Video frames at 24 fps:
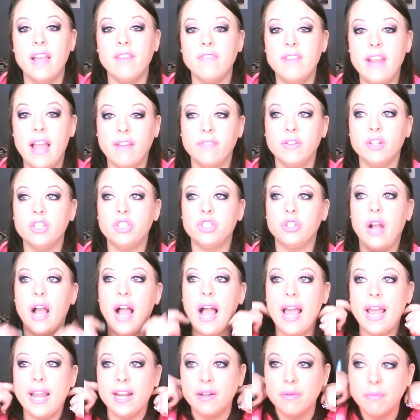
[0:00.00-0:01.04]
never
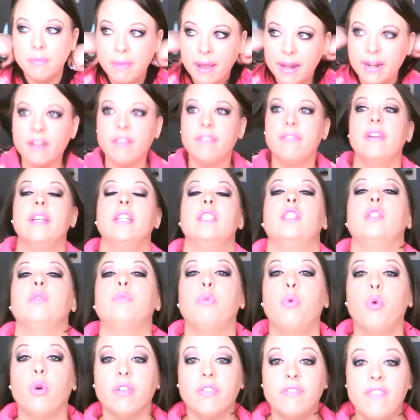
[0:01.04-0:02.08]
tried Benefit's
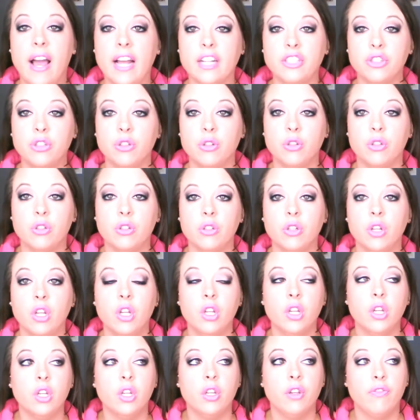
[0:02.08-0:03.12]
Professional
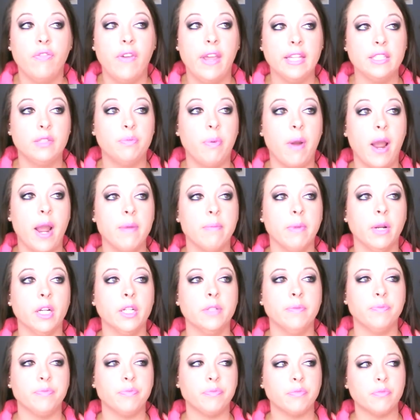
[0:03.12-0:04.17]
face
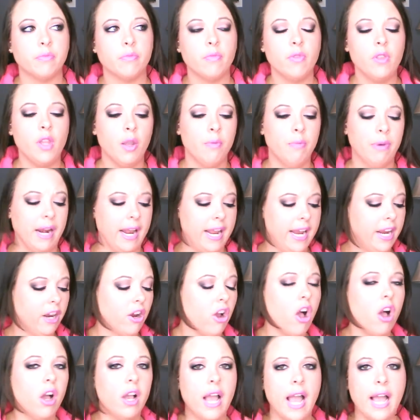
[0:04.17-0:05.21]
primer, but I hear
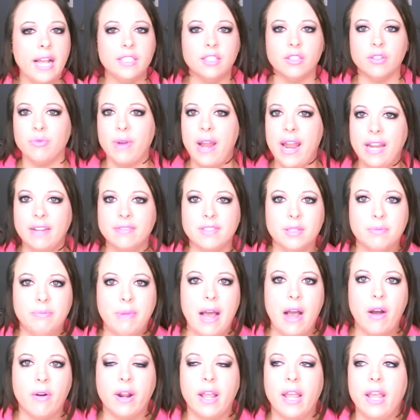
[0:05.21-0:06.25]
all kinds of raves
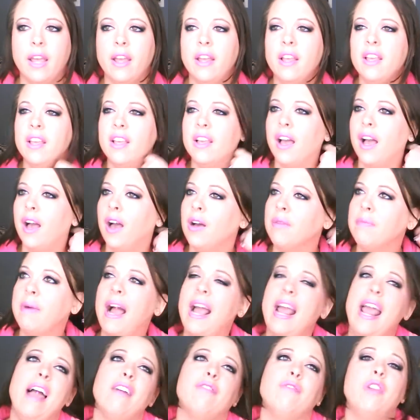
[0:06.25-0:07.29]
about it.
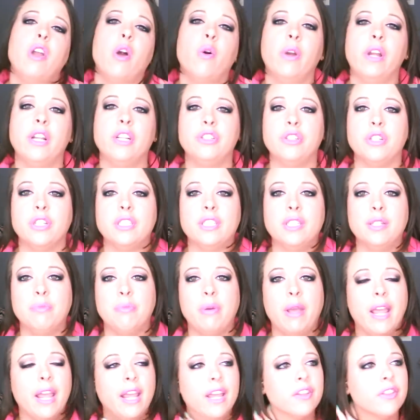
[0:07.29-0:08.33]
I have no interest in
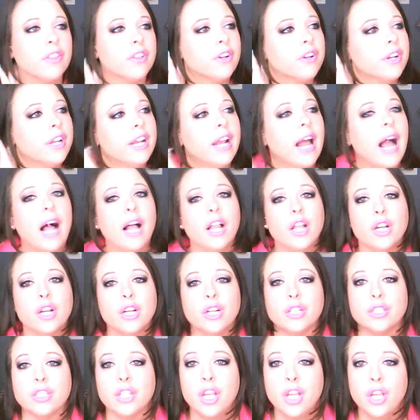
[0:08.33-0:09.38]
paying
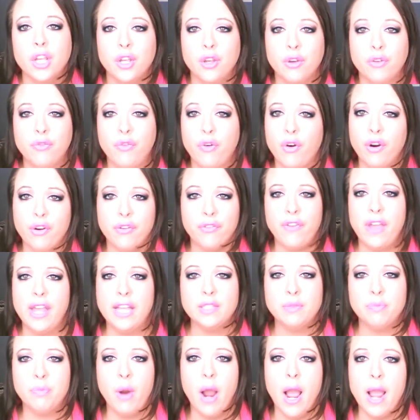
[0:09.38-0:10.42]
$30 for a
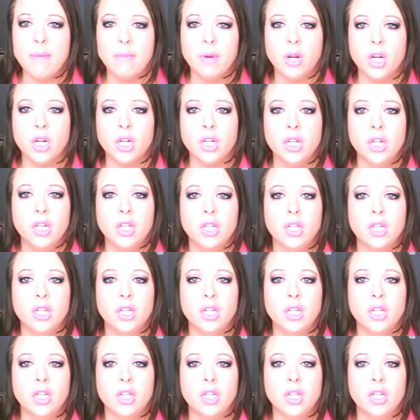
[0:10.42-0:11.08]
face primer.